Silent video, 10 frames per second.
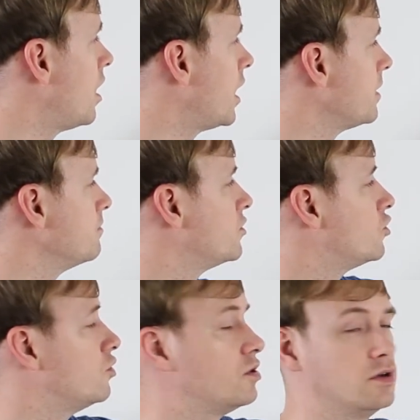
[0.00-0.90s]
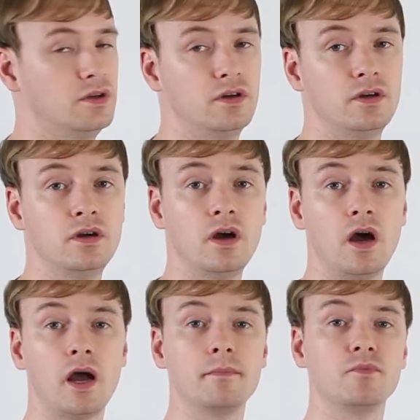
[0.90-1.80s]
I'm good.
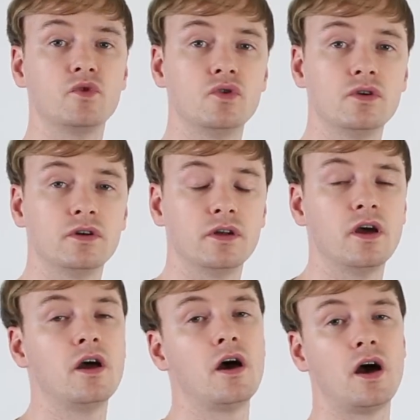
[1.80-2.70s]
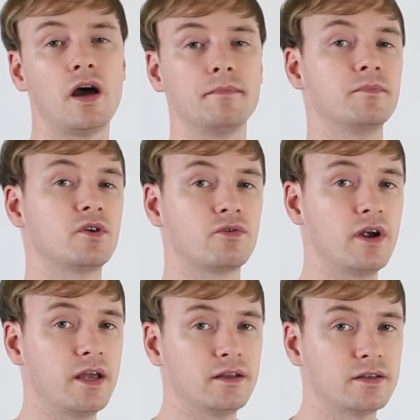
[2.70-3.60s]
I'm good. I'm
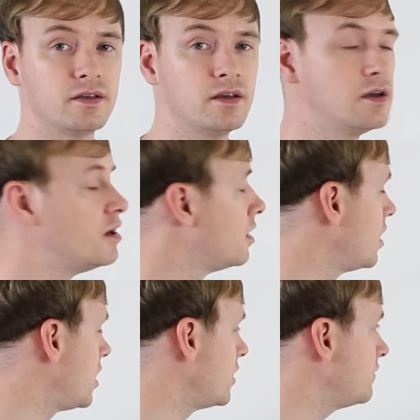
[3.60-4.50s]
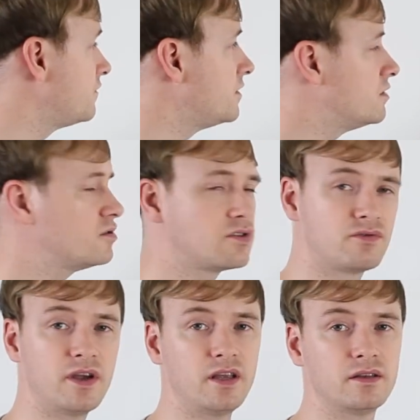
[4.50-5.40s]
great. I feel
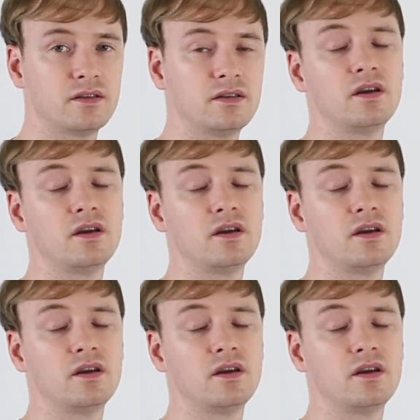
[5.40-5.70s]
great.